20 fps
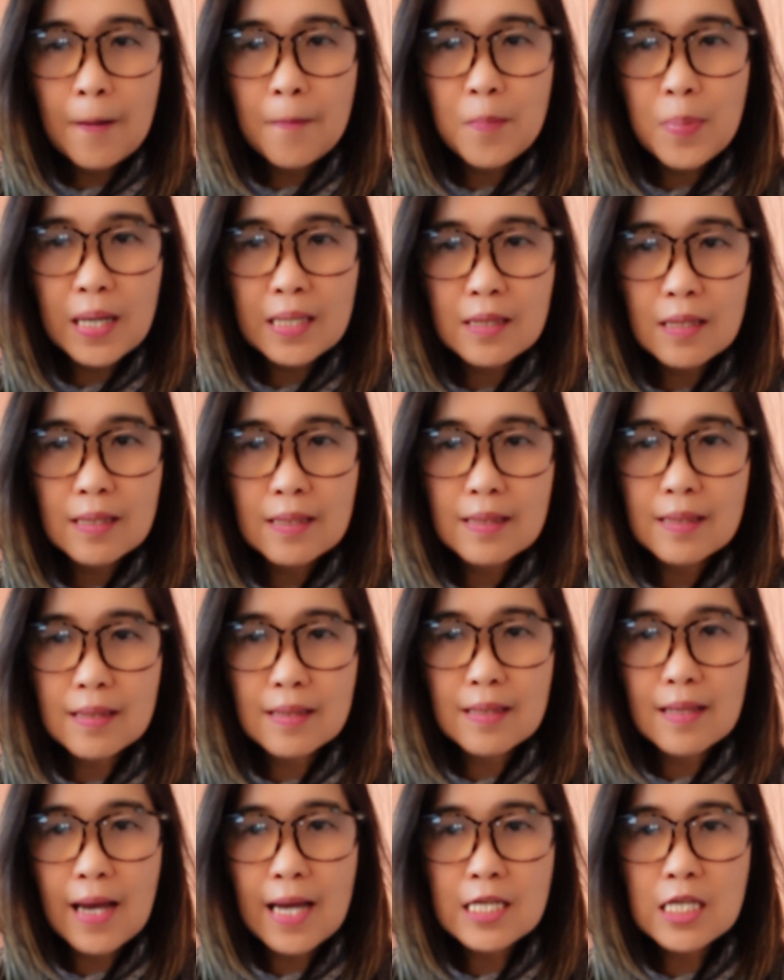But
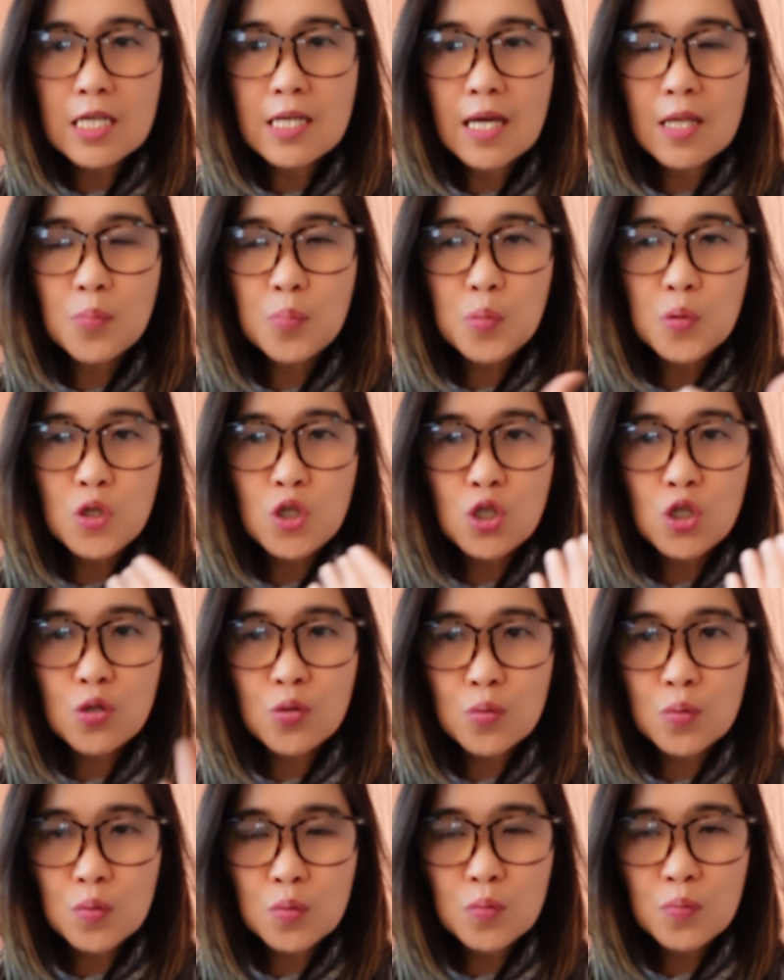I did not push
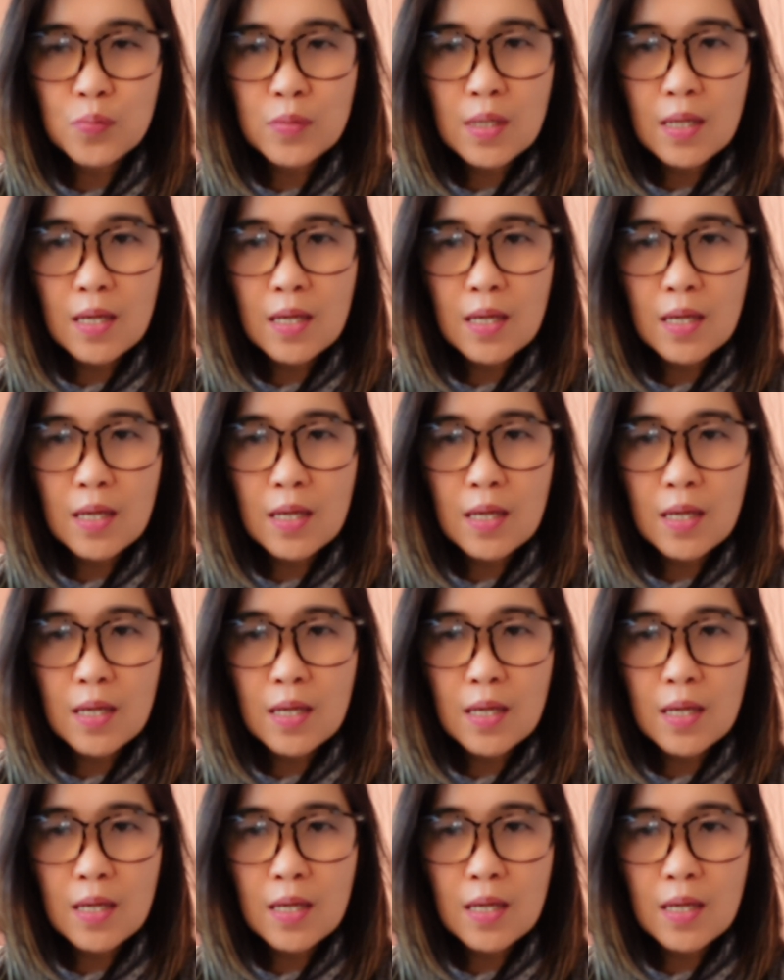through